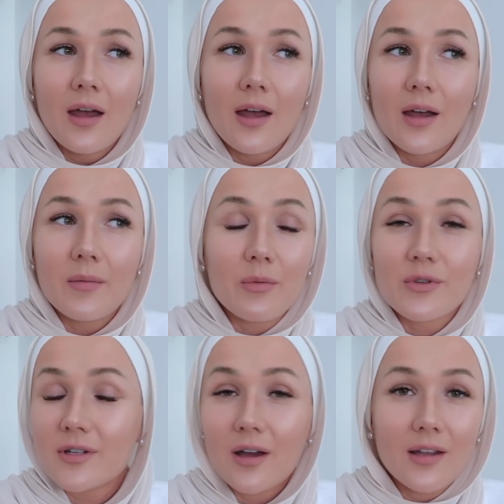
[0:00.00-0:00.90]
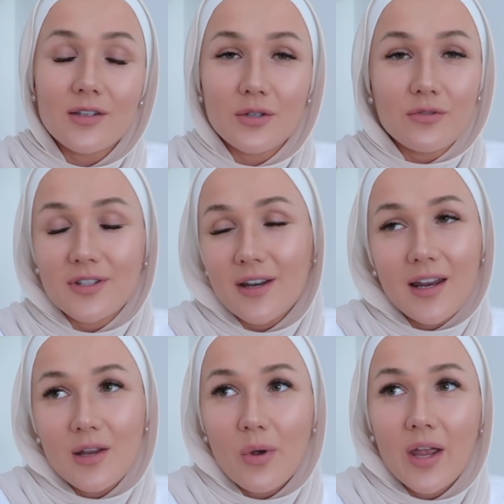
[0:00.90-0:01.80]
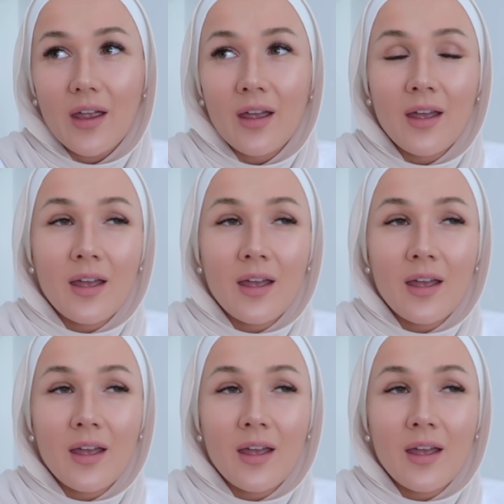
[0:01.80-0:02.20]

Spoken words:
It was not induced in any way.